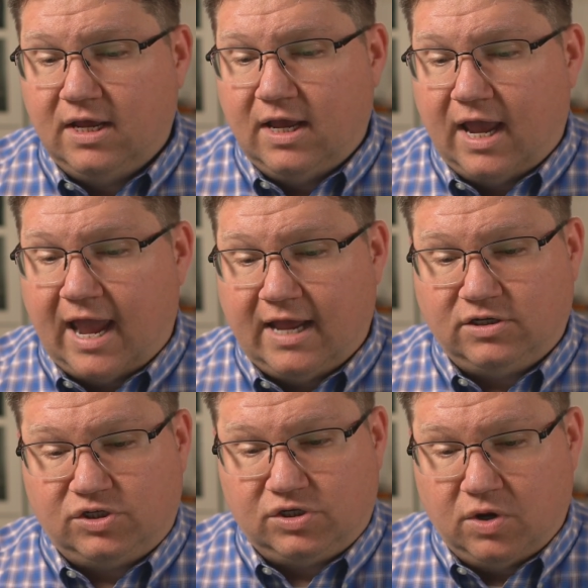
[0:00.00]

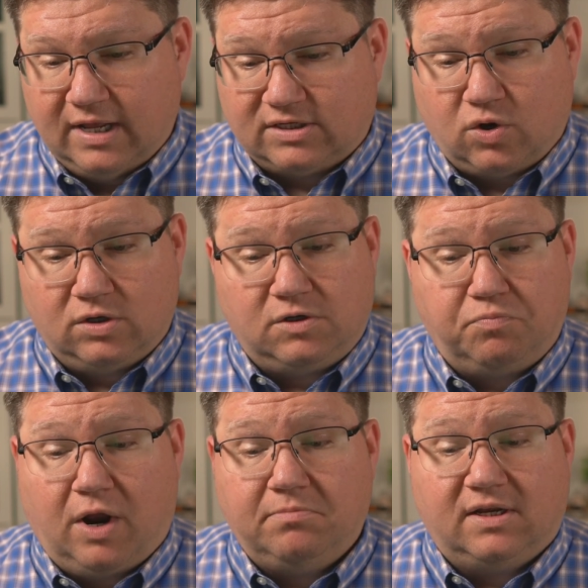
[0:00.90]
and it's going to
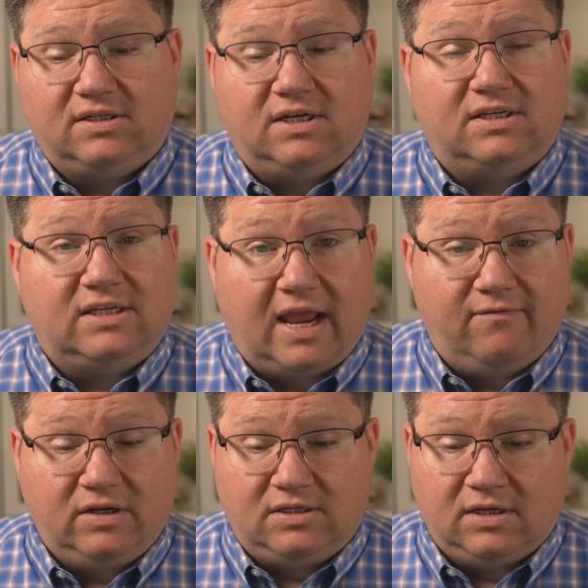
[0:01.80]
prompt us to
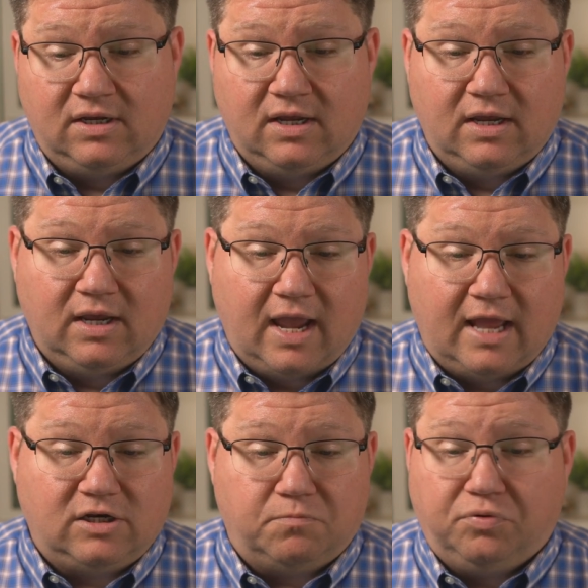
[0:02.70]
save it
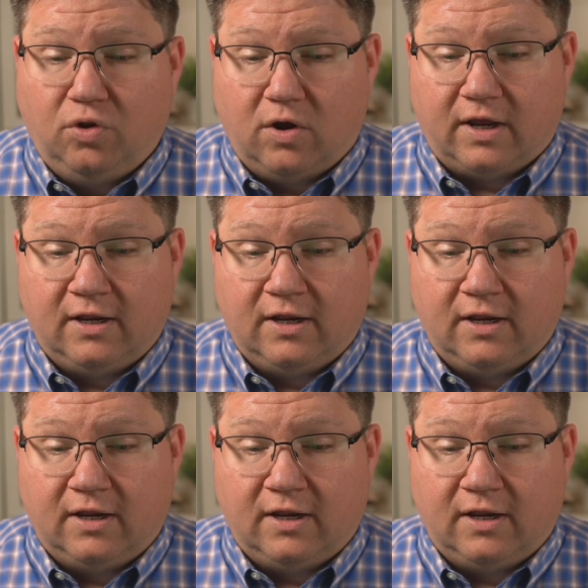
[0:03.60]
and deploy.